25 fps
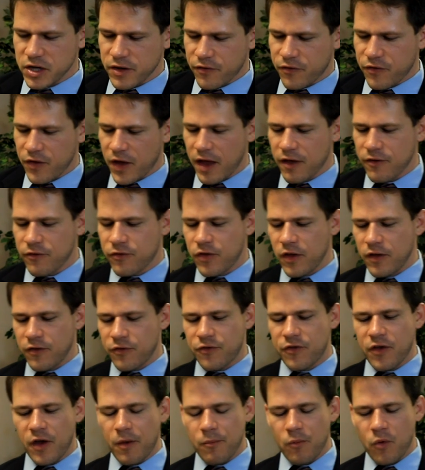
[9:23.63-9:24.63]
It says that
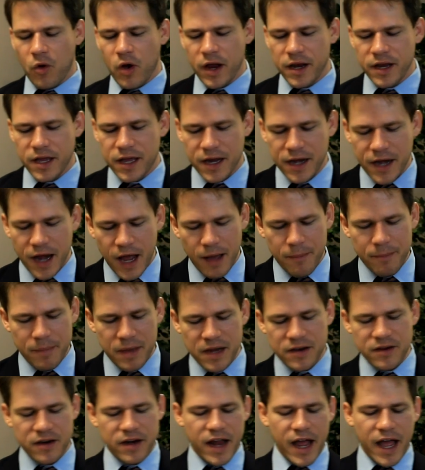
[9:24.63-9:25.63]
someone cannot
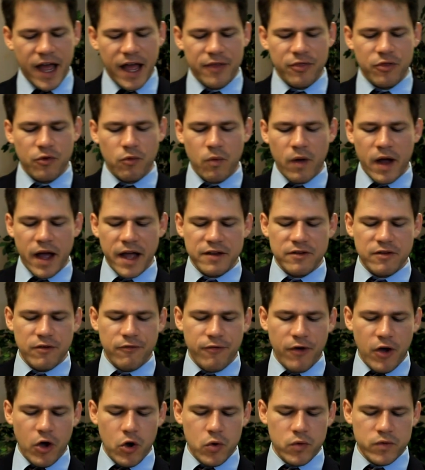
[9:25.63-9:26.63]
be denied the right to
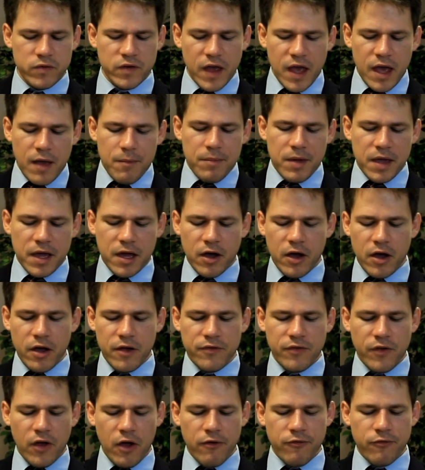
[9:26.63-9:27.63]
vote
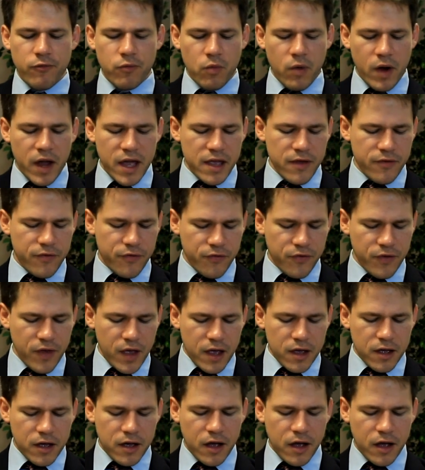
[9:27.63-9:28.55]
because of race,